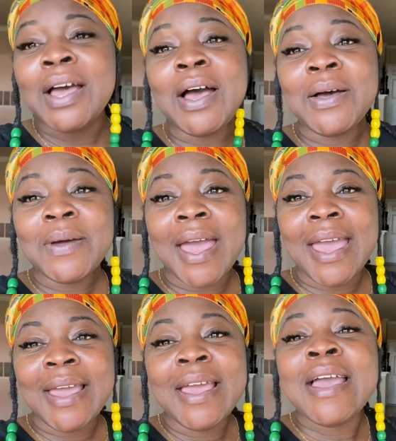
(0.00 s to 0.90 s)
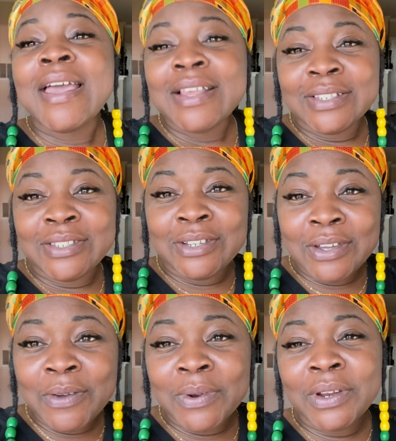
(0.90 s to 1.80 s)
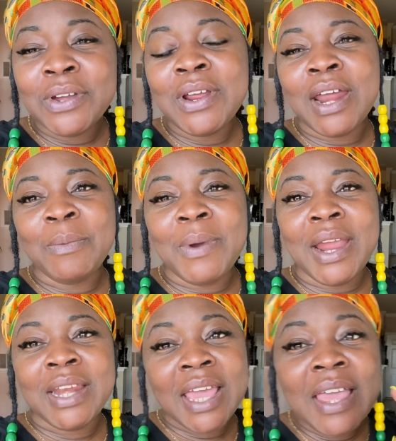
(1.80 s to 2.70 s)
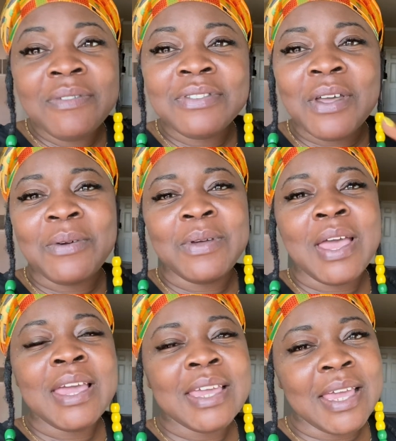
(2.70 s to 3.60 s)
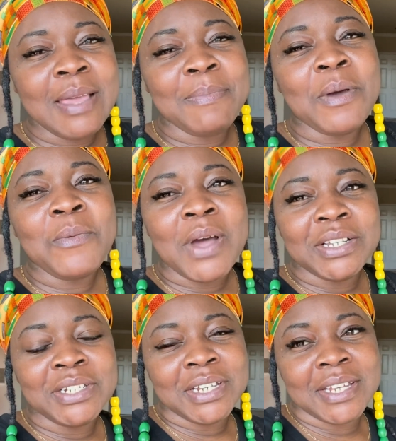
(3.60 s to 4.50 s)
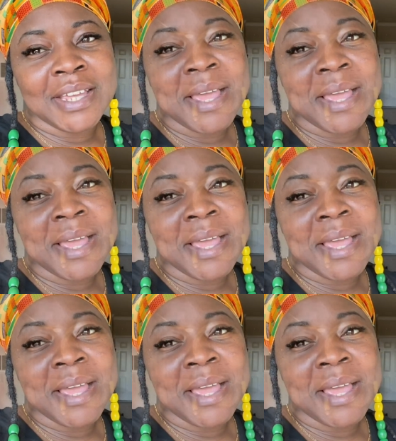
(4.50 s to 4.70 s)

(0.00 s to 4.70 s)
Okay? Do you want to learn how to braid? If so, keep watching